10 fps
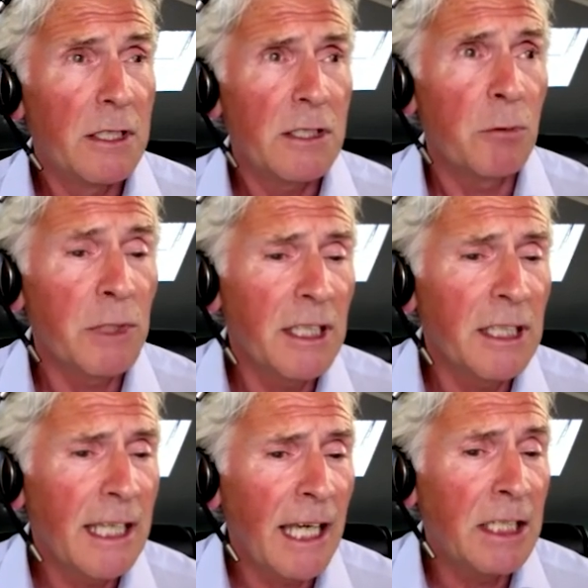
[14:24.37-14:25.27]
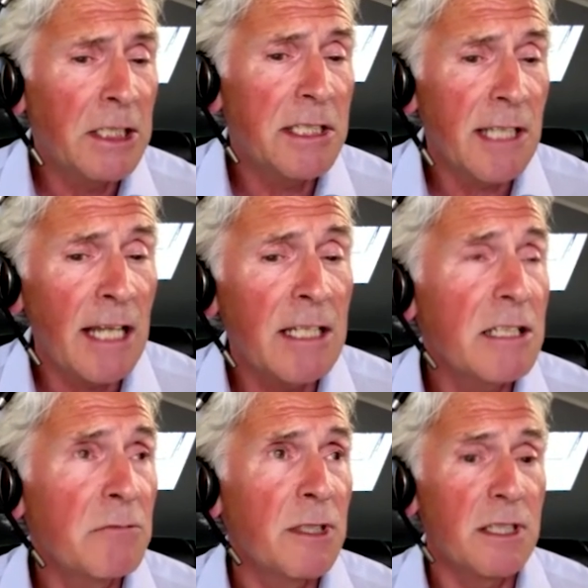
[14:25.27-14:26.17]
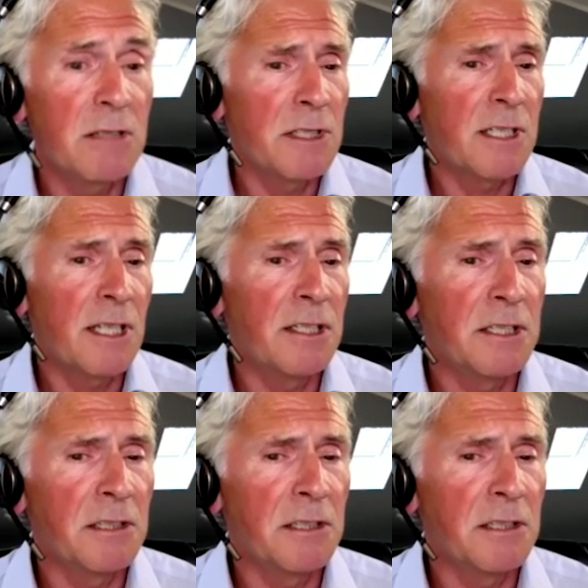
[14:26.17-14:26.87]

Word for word: So we can gauge sentiment to a certain